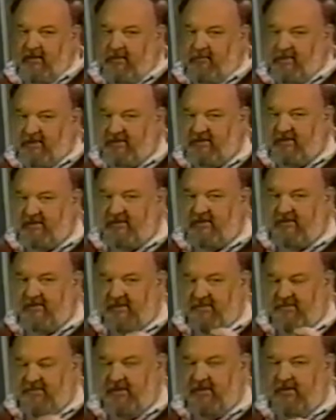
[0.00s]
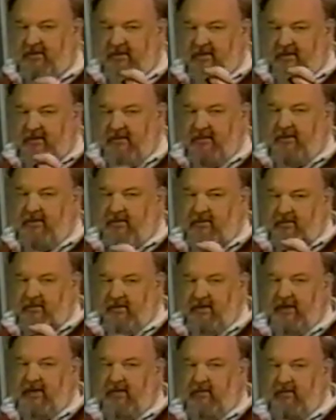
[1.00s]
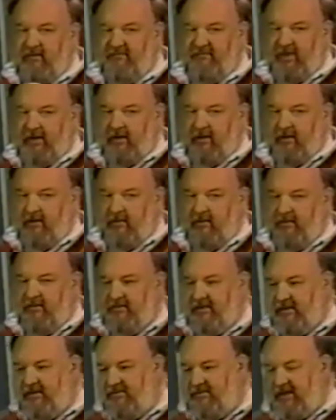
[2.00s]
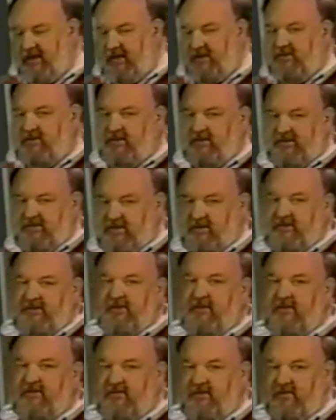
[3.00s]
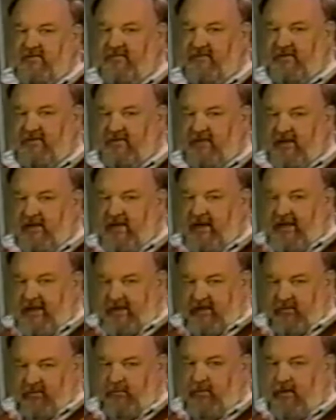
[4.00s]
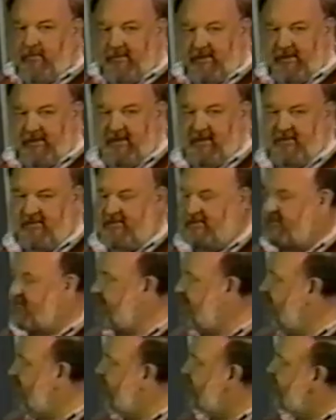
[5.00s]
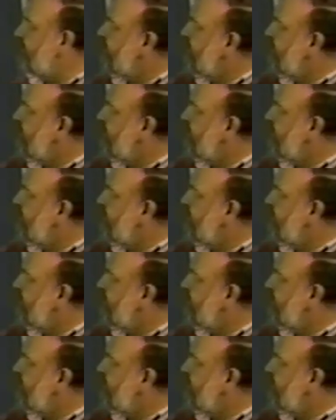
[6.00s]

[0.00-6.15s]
But this is the thin little layer of air that is actually touching the surface and is rubbing against itself.